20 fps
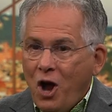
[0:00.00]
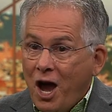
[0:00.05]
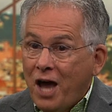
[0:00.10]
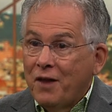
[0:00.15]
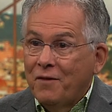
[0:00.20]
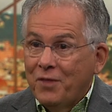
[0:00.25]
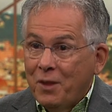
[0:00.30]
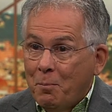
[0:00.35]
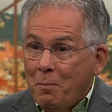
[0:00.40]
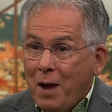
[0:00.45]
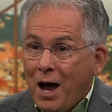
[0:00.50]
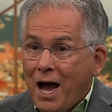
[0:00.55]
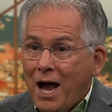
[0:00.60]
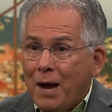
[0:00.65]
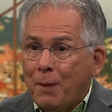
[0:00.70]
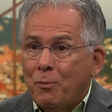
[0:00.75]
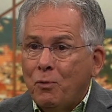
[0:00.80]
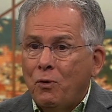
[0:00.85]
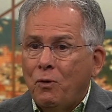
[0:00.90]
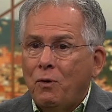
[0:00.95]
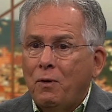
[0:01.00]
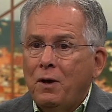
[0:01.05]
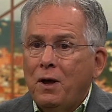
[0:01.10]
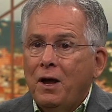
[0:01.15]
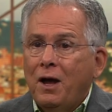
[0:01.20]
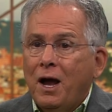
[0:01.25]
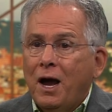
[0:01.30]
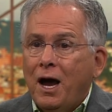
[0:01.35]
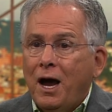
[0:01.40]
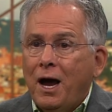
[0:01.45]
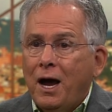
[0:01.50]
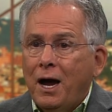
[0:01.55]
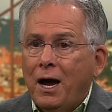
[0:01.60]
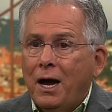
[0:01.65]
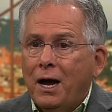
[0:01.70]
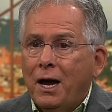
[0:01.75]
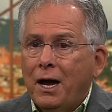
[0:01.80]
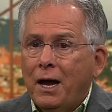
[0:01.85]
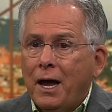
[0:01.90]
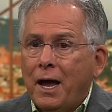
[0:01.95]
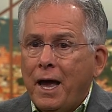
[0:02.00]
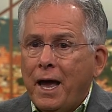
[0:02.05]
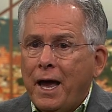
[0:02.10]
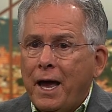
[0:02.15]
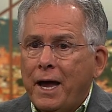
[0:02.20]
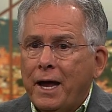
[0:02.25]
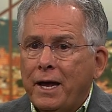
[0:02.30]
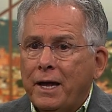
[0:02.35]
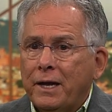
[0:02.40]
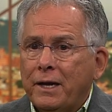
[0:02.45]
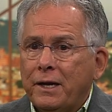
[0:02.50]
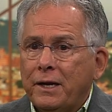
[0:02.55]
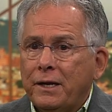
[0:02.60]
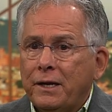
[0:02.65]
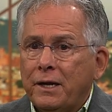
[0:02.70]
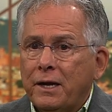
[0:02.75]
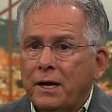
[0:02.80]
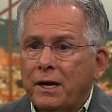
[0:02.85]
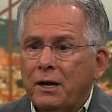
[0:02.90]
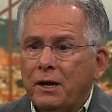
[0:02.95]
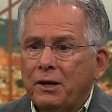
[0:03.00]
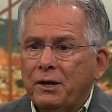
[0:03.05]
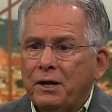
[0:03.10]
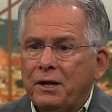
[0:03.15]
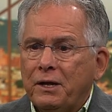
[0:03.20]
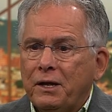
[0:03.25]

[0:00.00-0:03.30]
God of the Bible. Uh, and uh,